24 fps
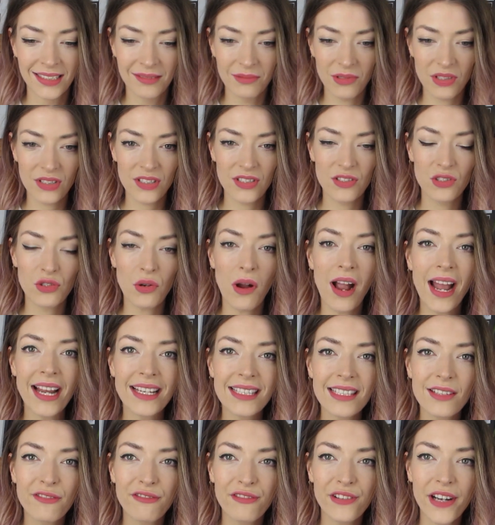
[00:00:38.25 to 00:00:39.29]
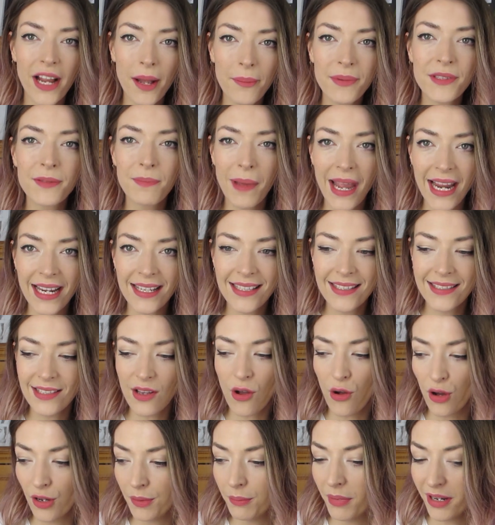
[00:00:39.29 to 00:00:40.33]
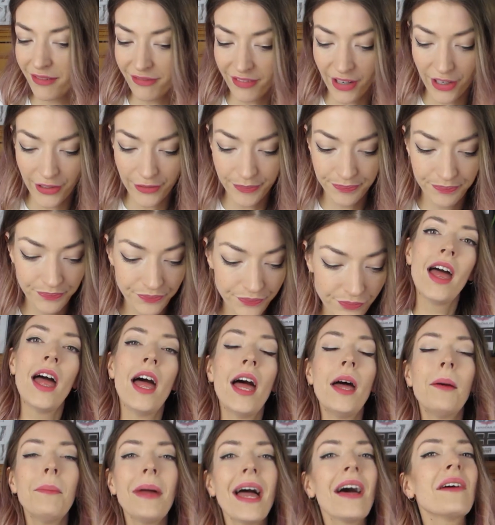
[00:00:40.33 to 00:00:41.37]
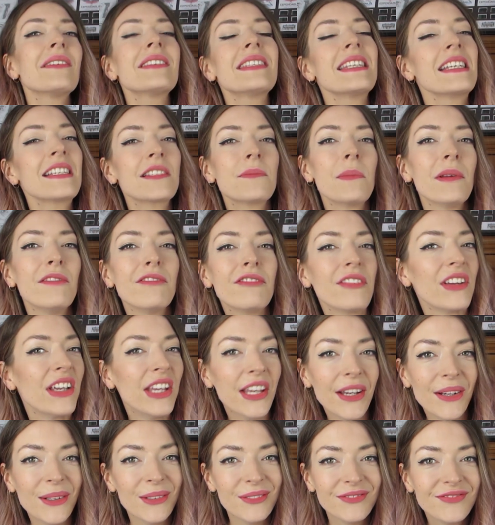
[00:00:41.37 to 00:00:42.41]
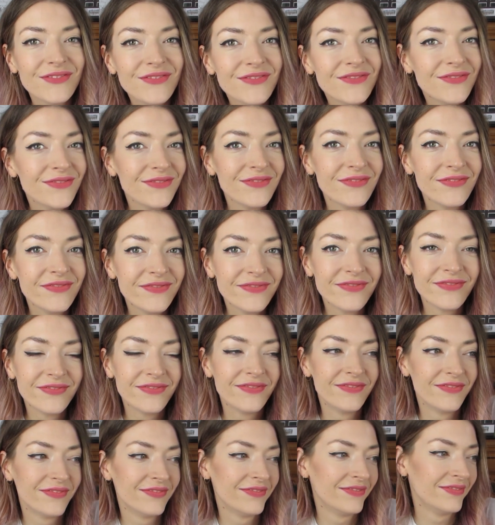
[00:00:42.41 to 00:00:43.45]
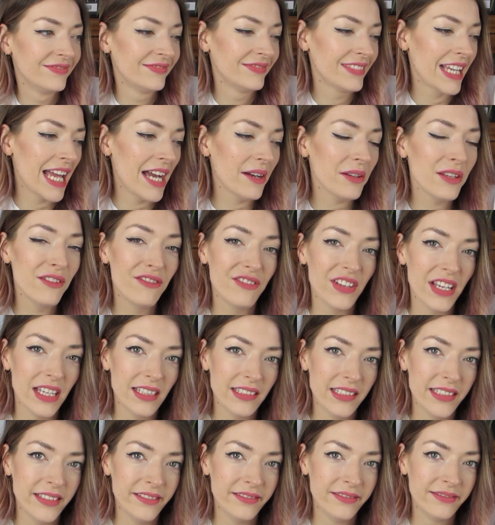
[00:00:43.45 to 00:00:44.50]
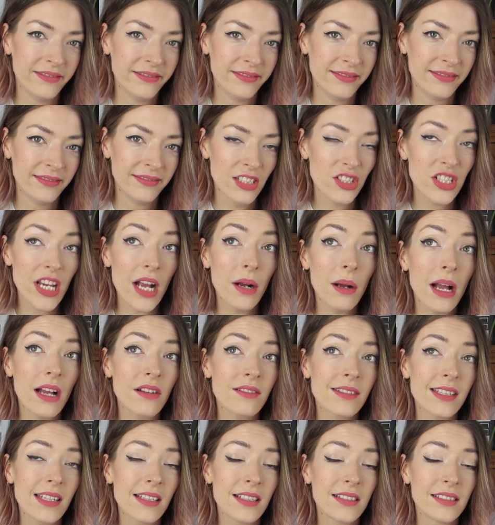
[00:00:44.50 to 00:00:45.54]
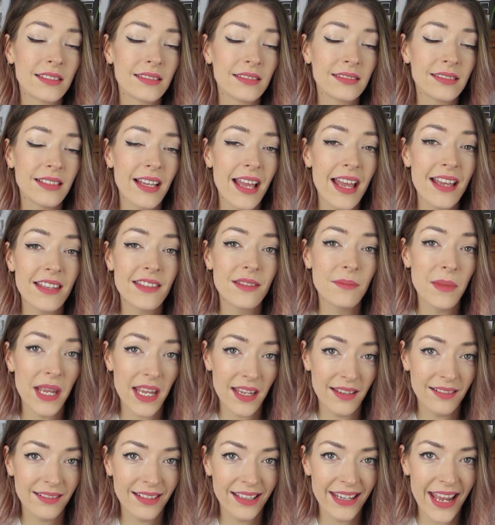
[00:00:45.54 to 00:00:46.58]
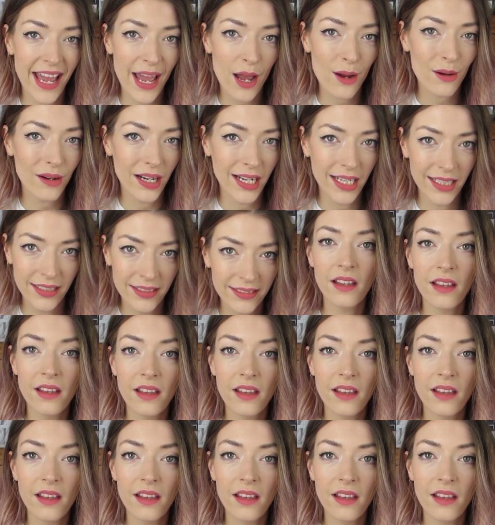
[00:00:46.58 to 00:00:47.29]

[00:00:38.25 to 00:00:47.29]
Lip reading: Just trying to free up space on my phone. How's things been for you? How are you feeling? Shout out to Esme and Harry.